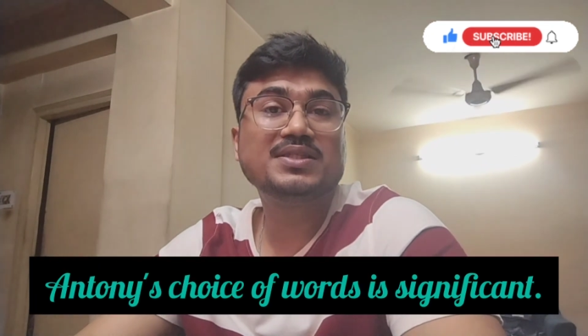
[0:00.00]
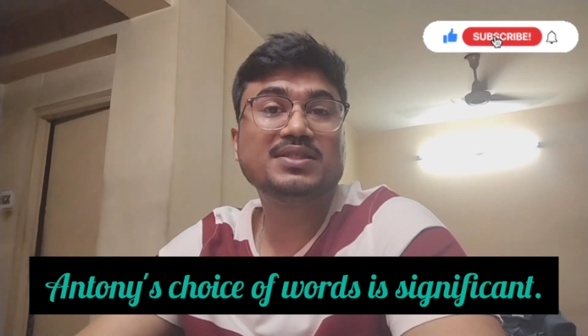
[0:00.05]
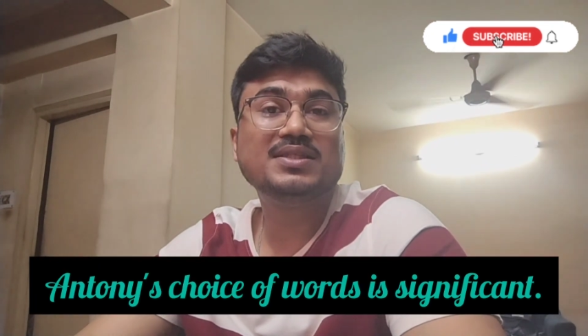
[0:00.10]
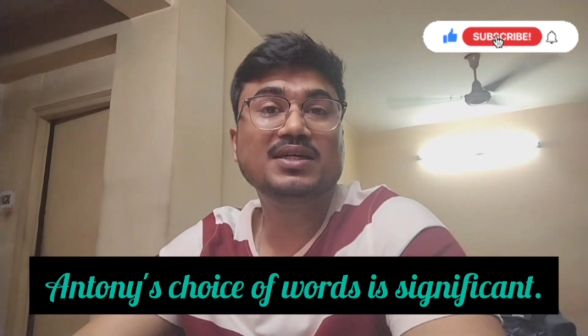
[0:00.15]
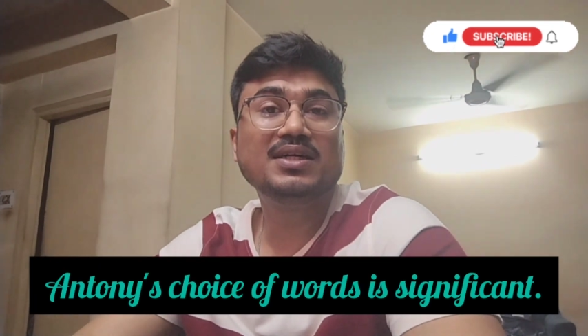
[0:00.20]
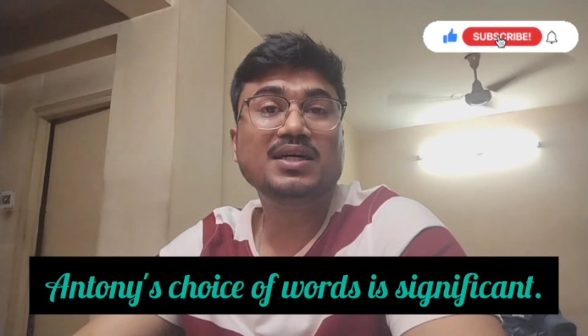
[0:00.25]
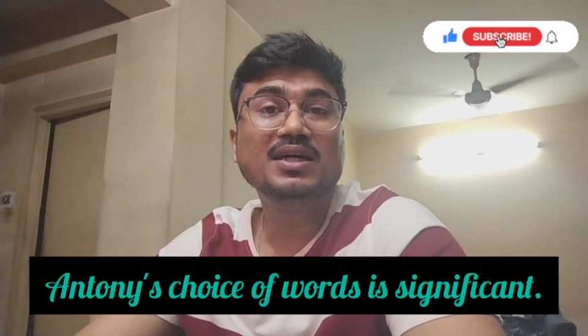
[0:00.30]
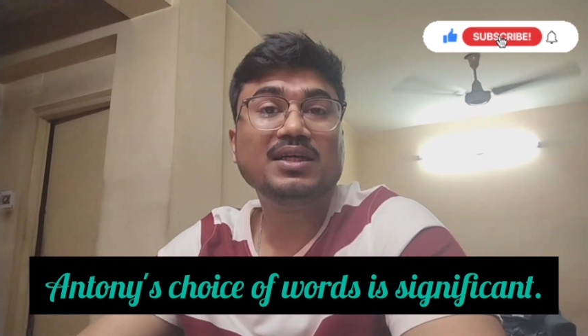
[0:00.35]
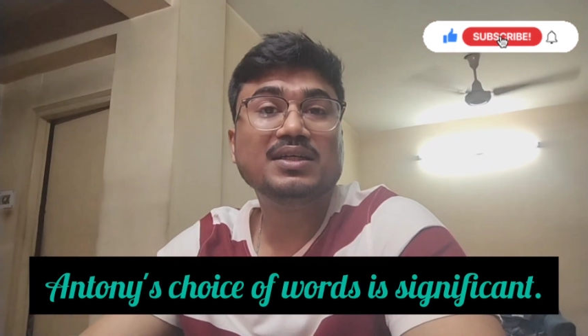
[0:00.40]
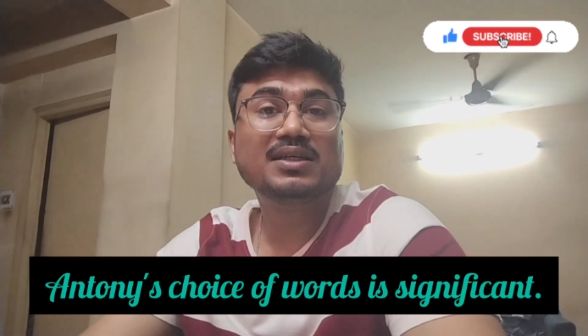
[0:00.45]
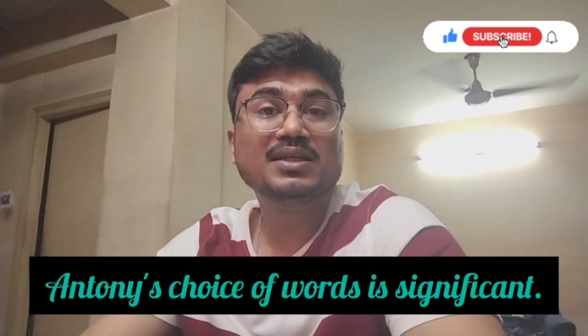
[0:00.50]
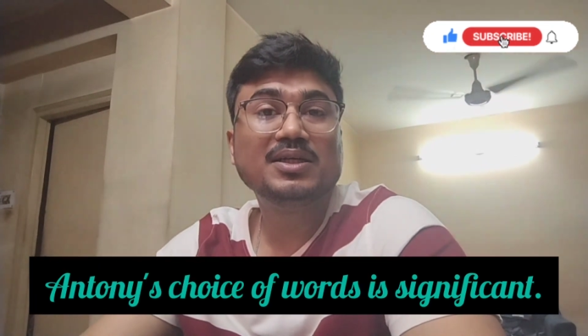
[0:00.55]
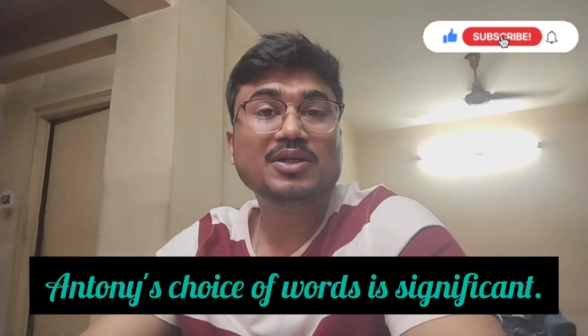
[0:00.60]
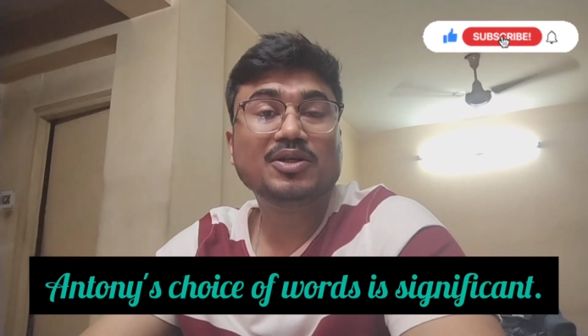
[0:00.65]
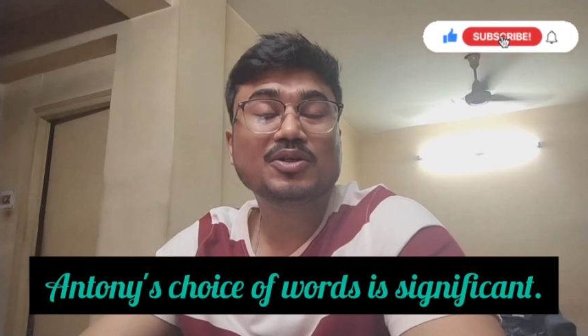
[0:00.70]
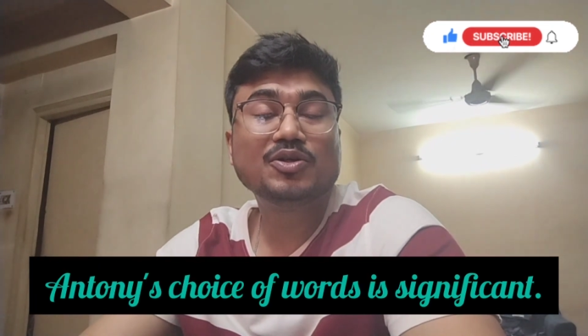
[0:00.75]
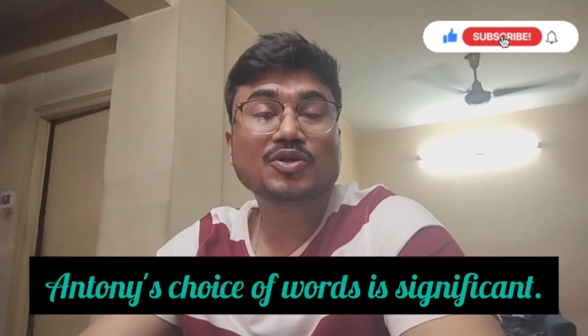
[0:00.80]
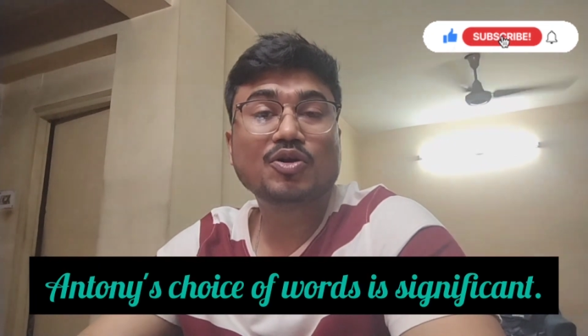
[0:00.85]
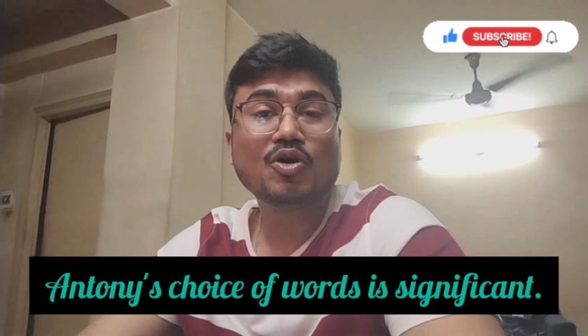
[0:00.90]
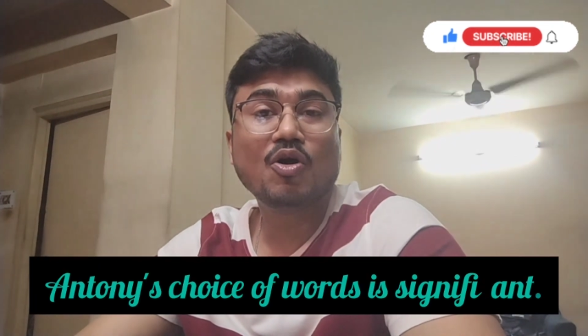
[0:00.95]
the
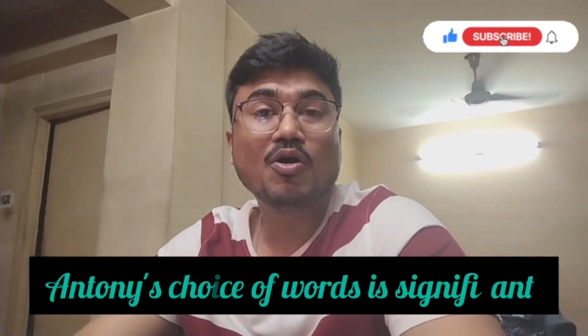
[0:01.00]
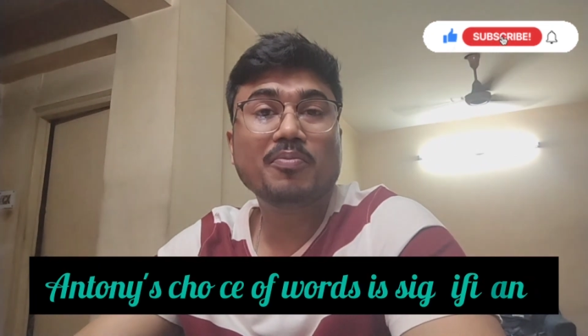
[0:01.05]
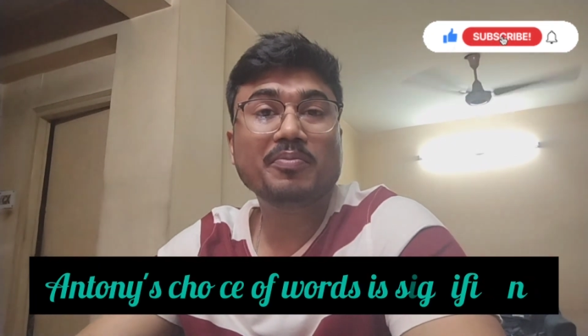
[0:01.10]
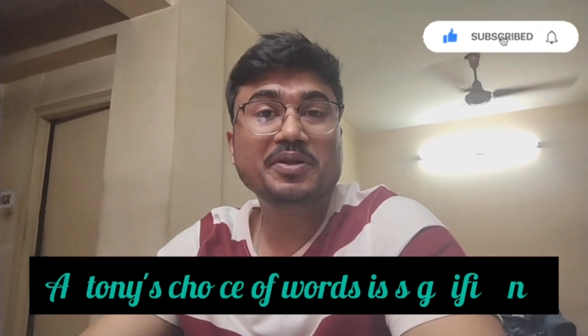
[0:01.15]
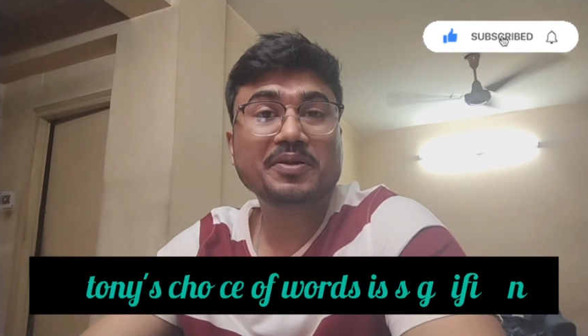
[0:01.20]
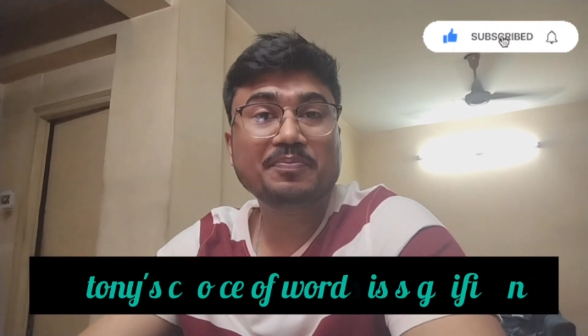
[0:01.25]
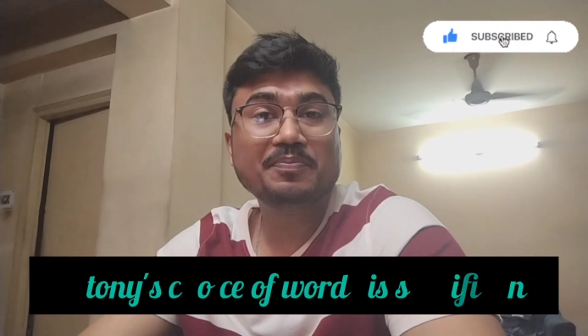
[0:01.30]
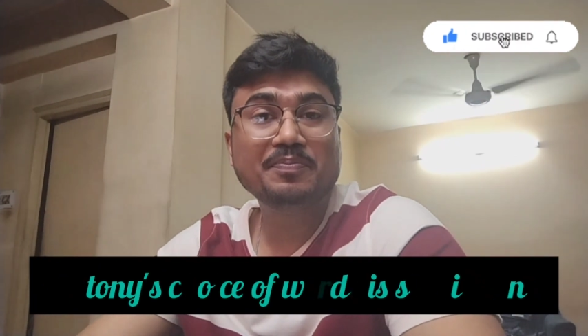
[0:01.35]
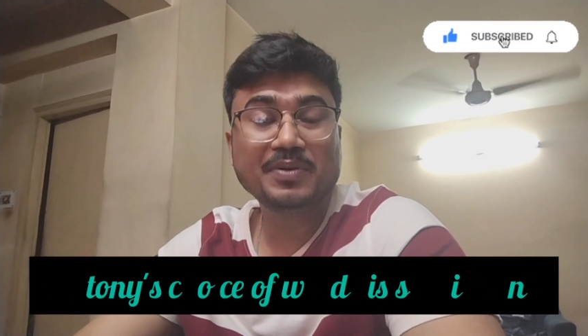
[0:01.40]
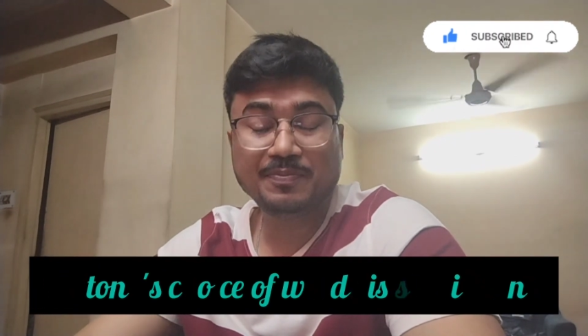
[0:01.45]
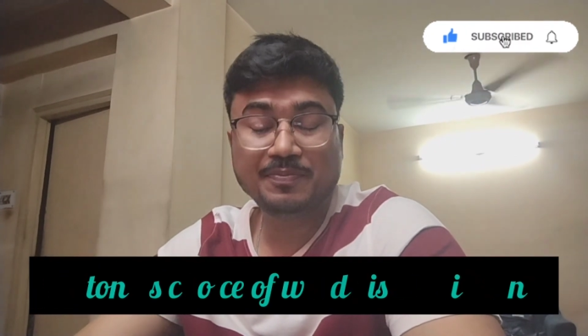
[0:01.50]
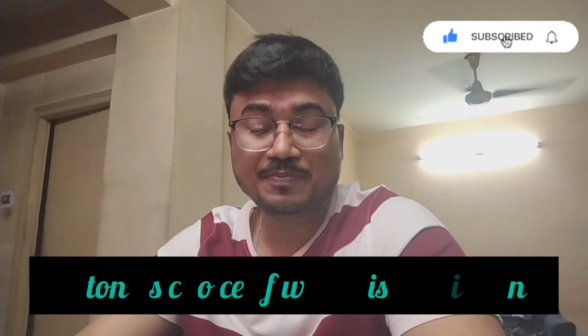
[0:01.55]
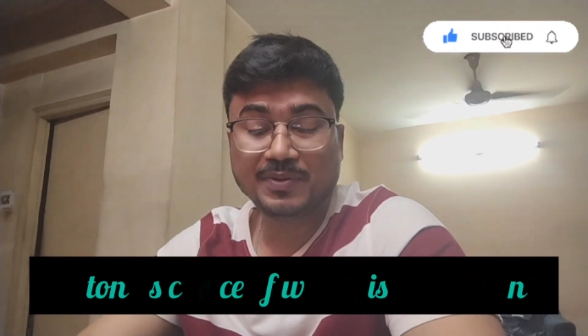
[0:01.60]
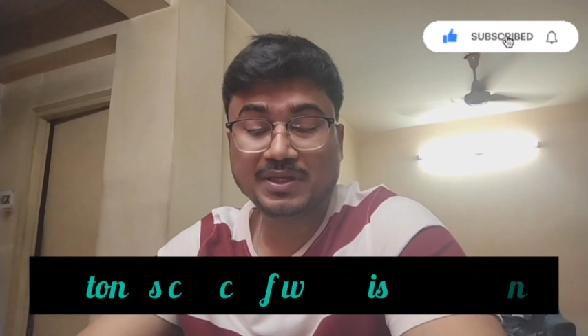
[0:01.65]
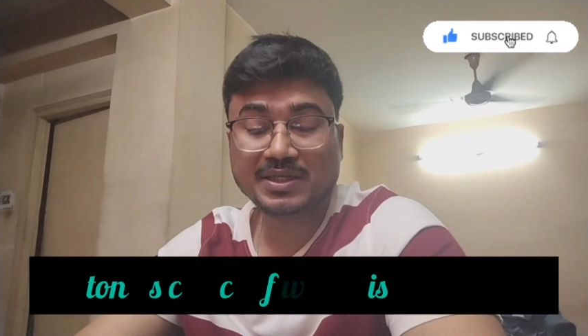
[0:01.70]
common people.